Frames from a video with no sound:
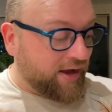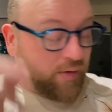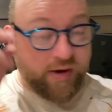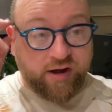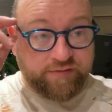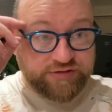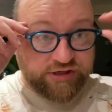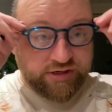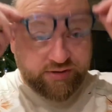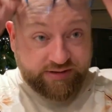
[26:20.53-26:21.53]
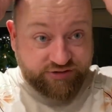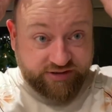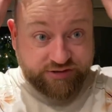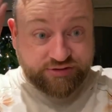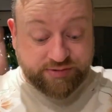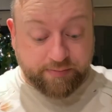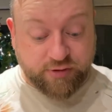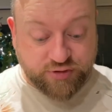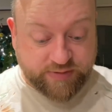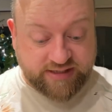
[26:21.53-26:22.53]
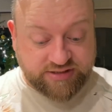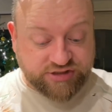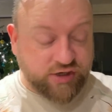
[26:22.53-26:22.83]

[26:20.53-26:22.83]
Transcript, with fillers: We're off to go and try and do some bird rings.